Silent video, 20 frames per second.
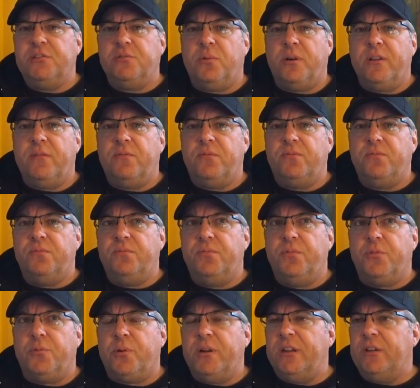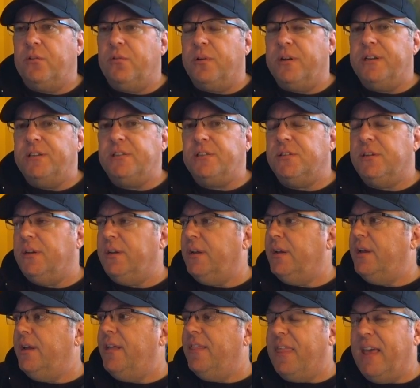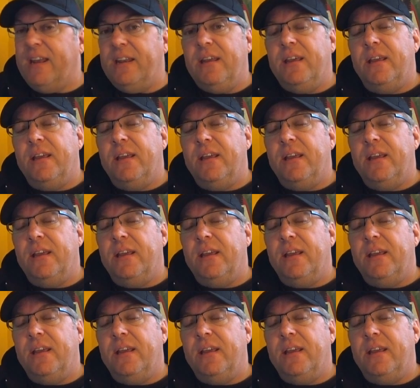23 degrees, that